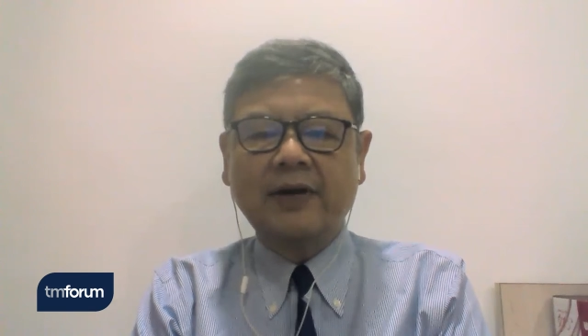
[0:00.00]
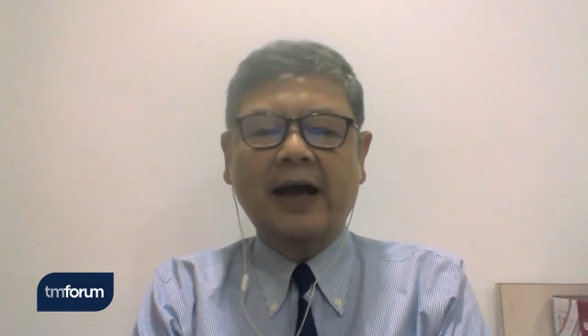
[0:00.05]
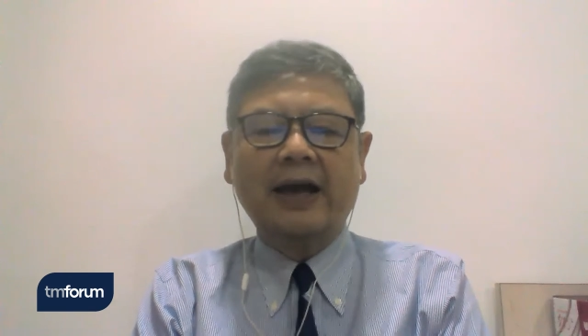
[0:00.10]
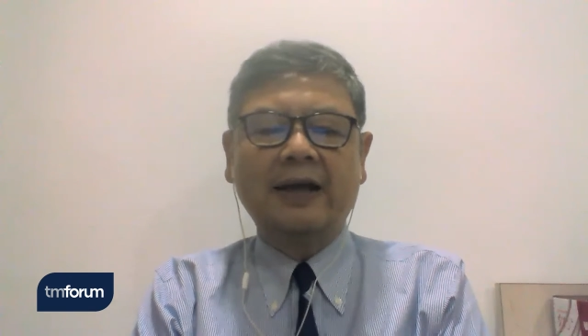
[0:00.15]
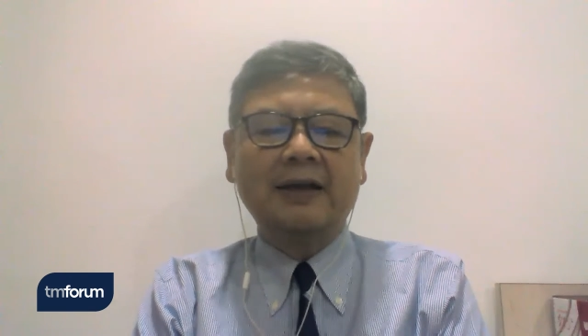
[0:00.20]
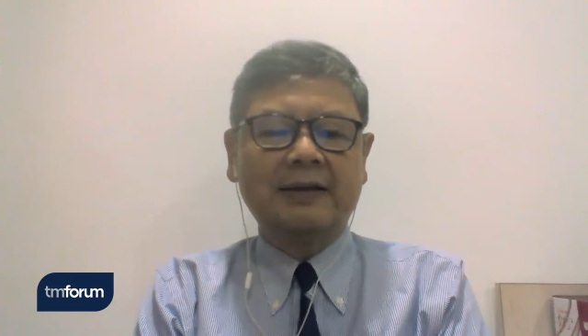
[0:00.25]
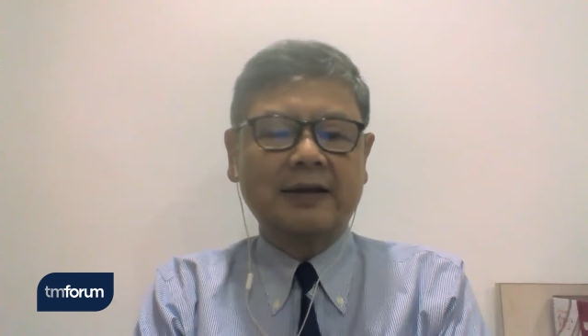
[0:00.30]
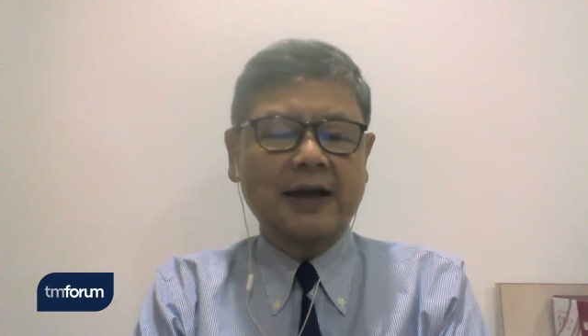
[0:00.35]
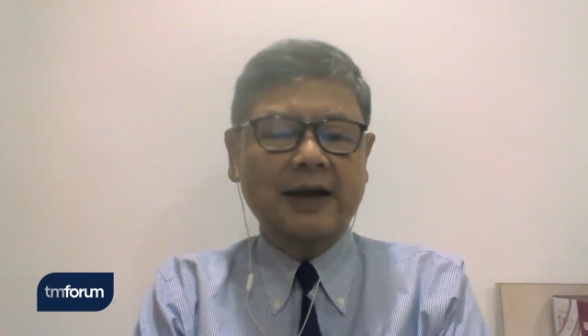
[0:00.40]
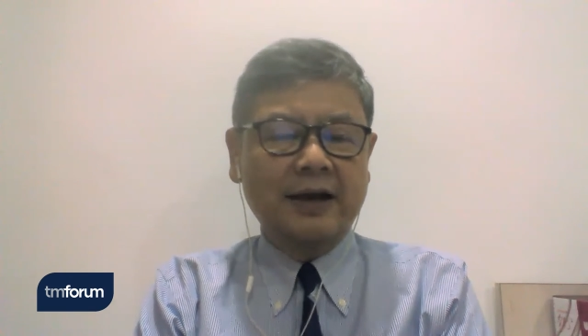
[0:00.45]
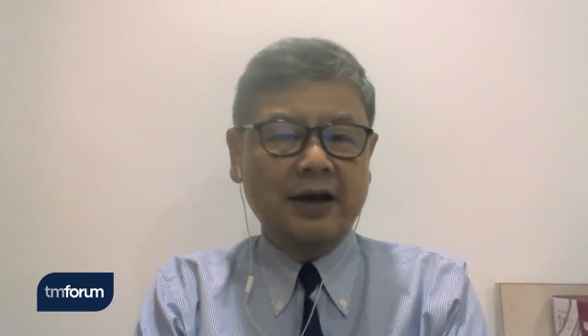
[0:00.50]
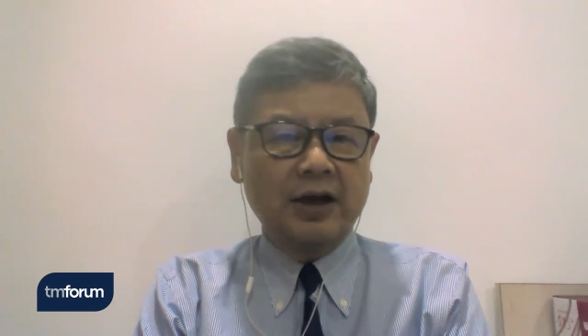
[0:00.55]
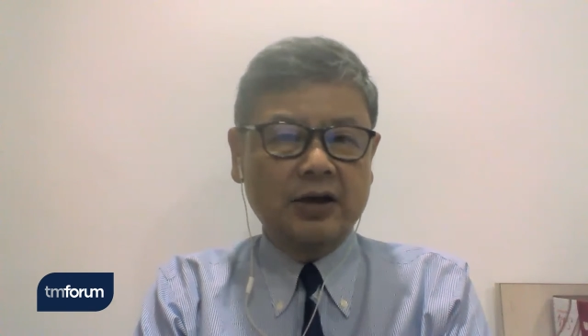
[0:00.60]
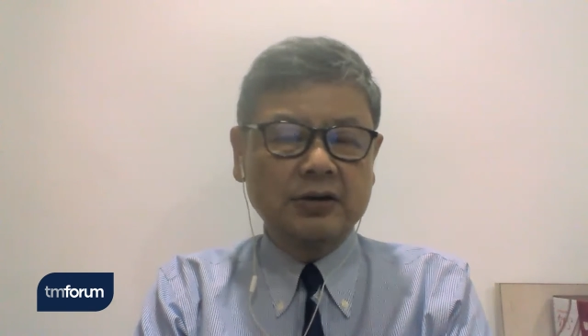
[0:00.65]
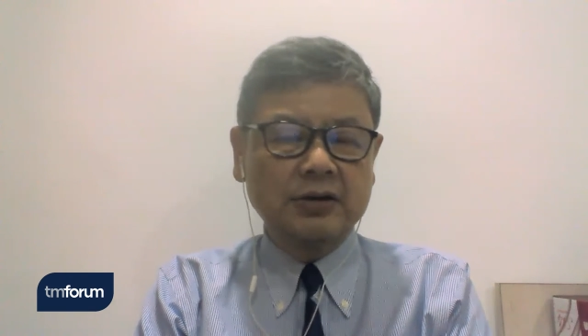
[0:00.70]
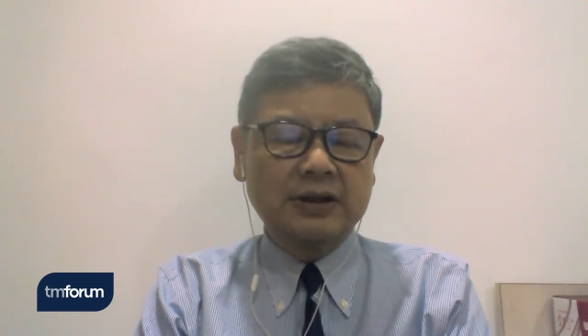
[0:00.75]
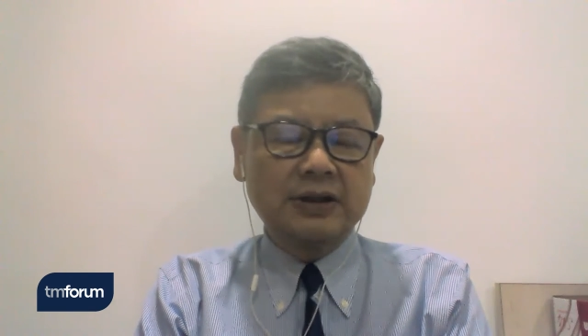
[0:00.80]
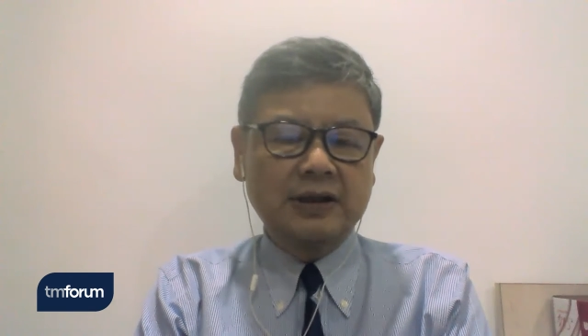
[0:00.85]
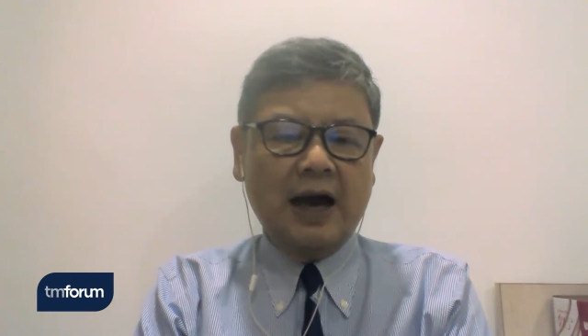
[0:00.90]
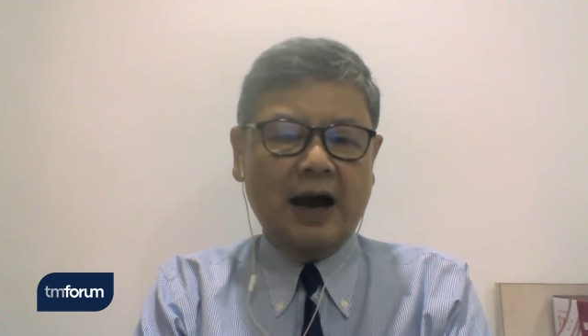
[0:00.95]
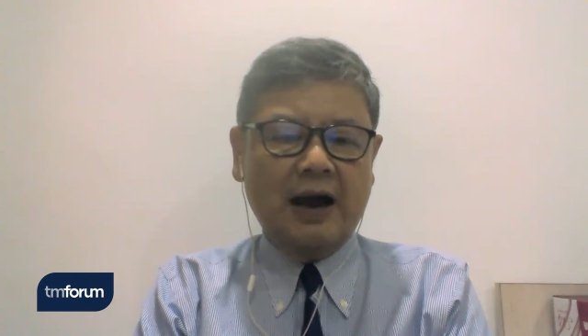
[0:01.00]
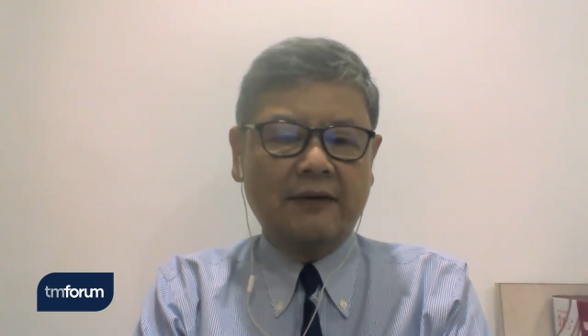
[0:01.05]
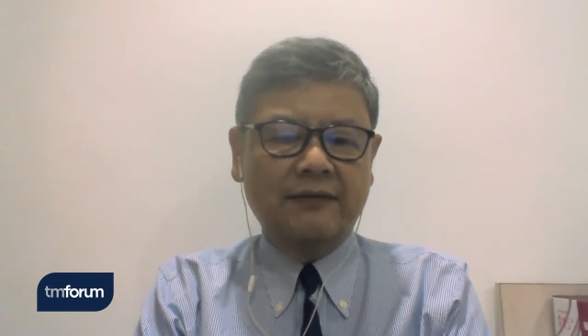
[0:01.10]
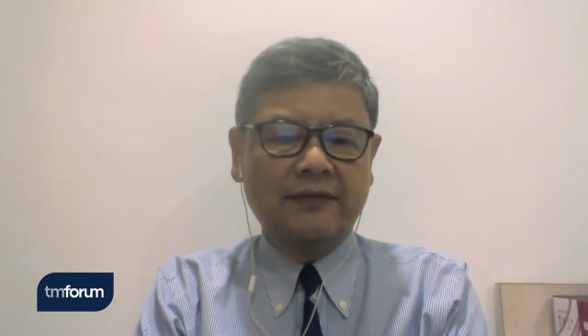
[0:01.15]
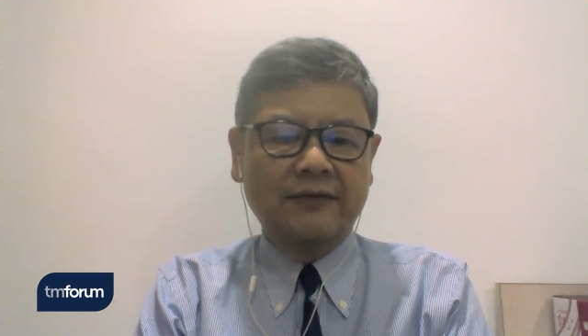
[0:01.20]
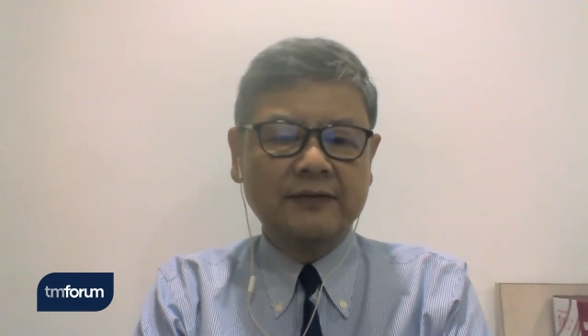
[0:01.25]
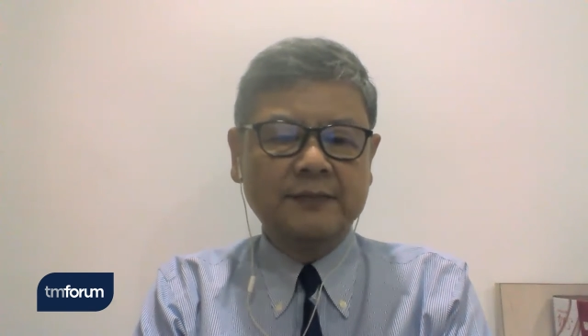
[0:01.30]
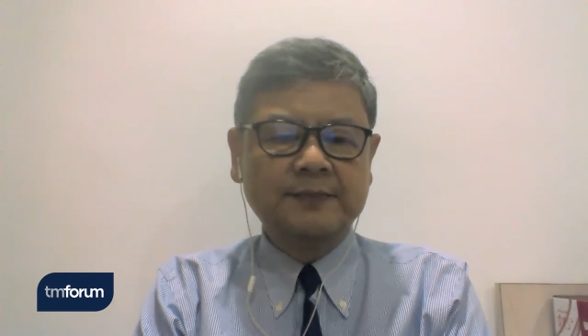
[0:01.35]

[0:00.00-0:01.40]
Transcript: and technical staff.